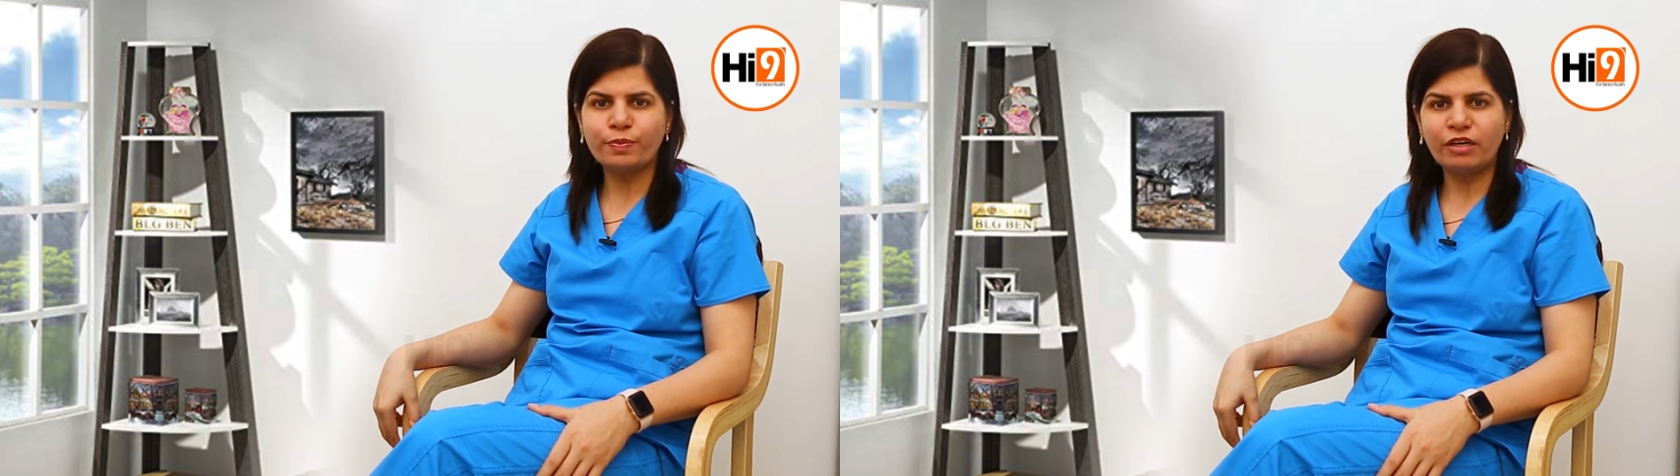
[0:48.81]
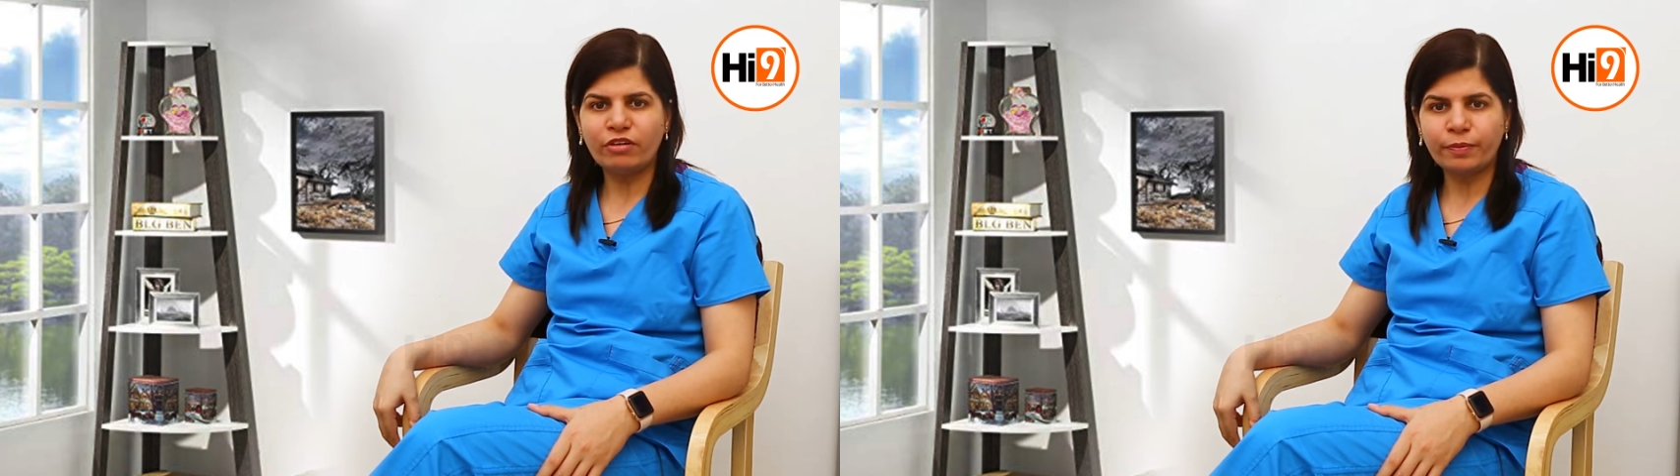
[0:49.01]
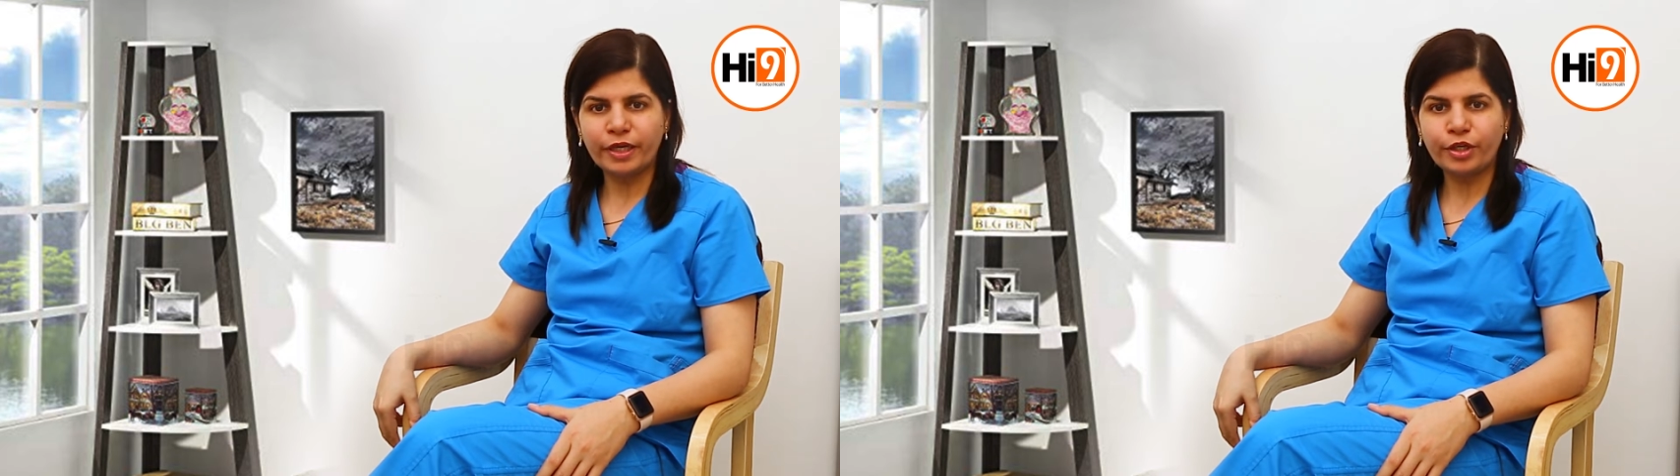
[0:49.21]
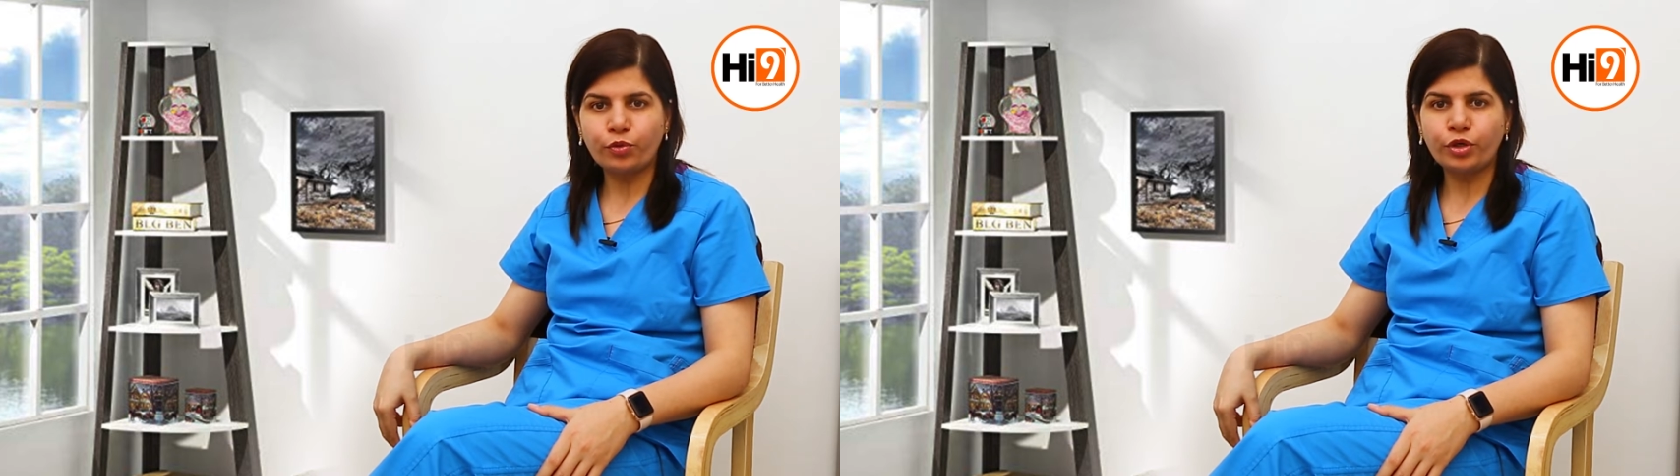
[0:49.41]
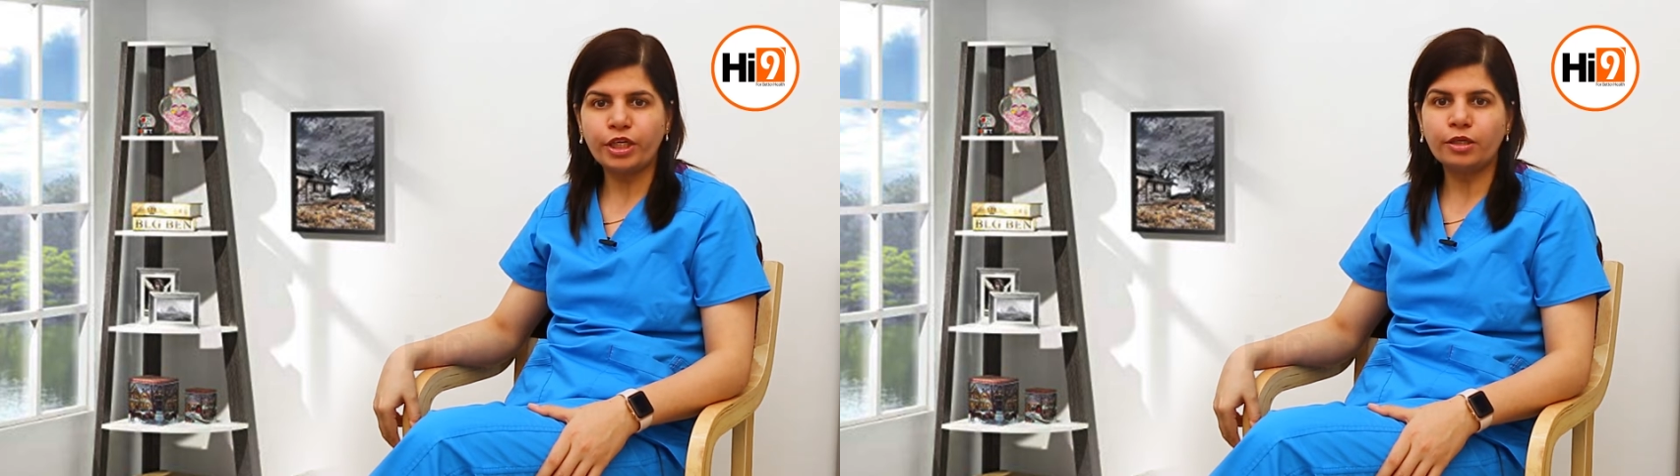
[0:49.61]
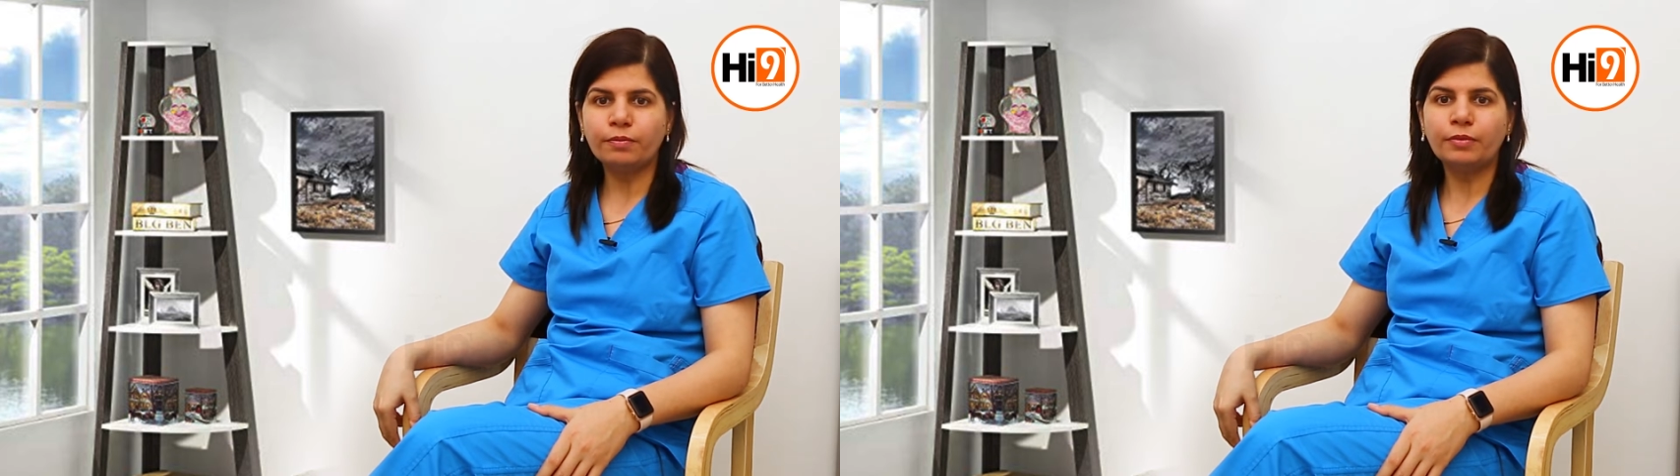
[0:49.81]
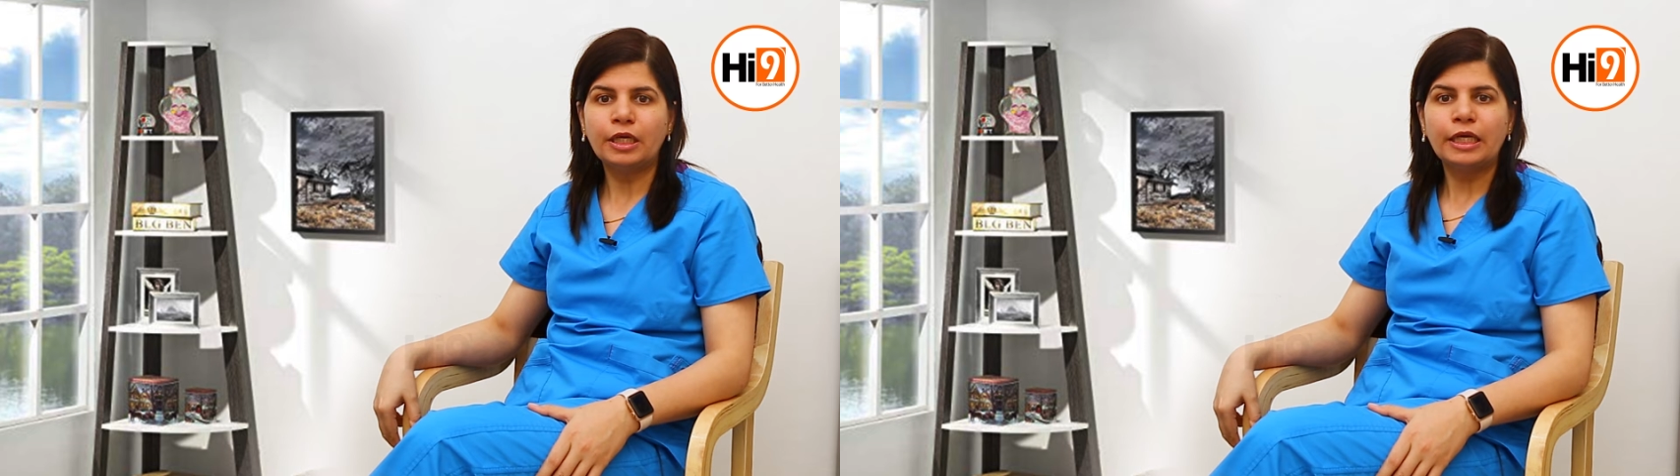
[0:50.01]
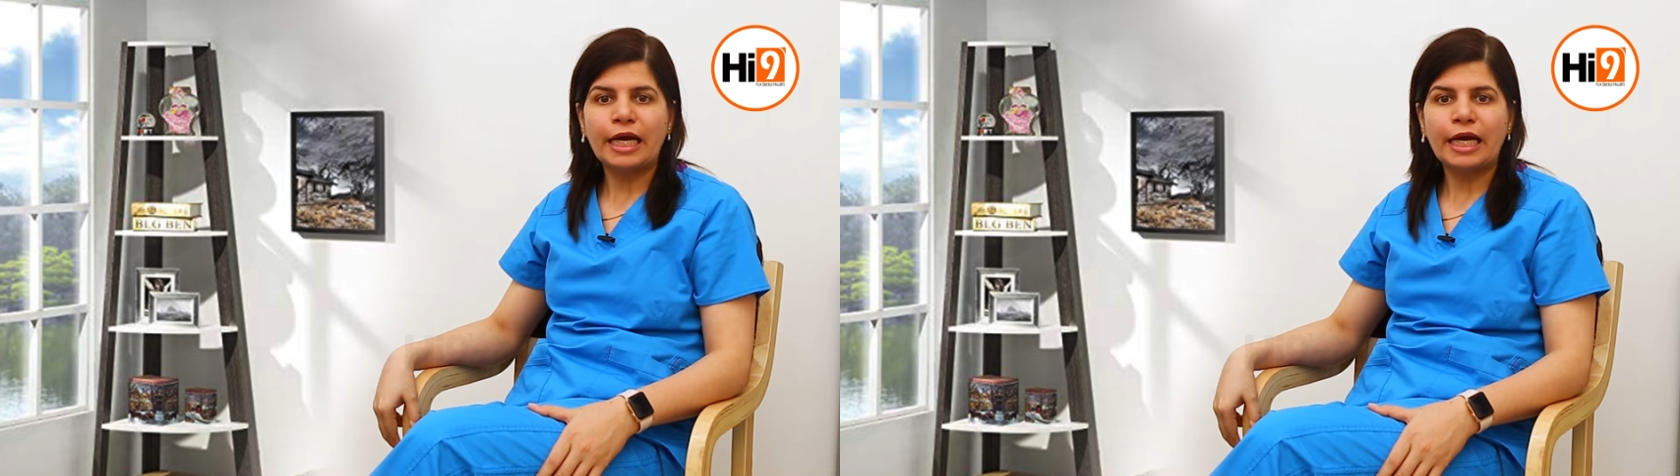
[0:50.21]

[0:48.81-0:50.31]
pelvic peritoneum